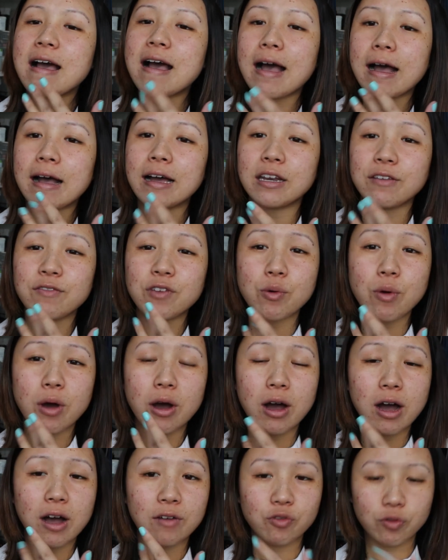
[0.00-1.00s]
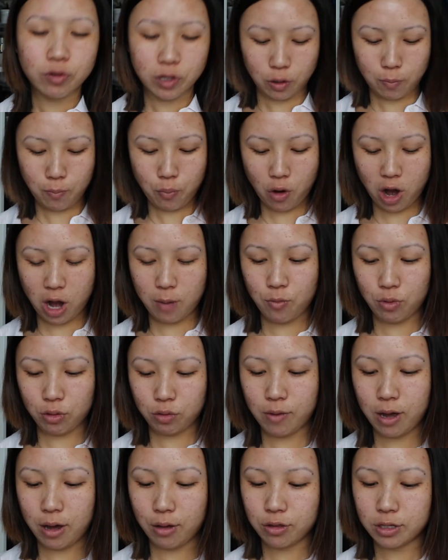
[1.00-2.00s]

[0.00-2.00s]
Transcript: and if you are after a new primer as well.